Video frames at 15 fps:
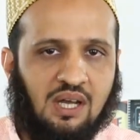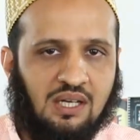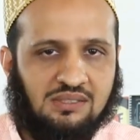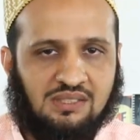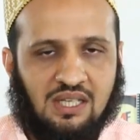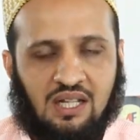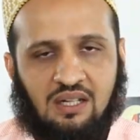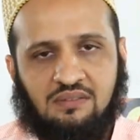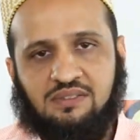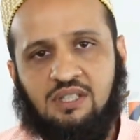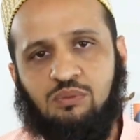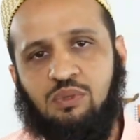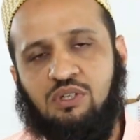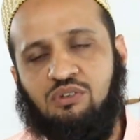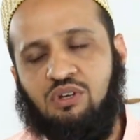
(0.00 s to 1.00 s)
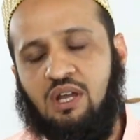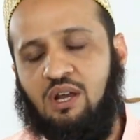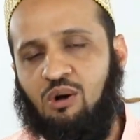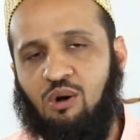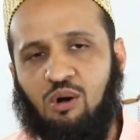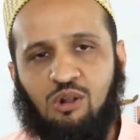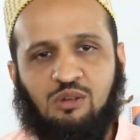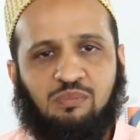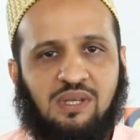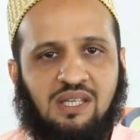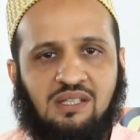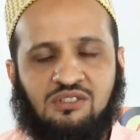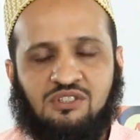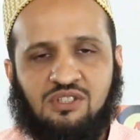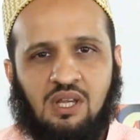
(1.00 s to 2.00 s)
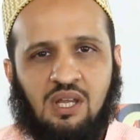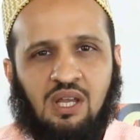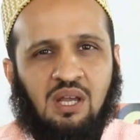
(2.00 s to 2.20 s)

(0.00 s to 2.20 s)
ourselves and we try all means,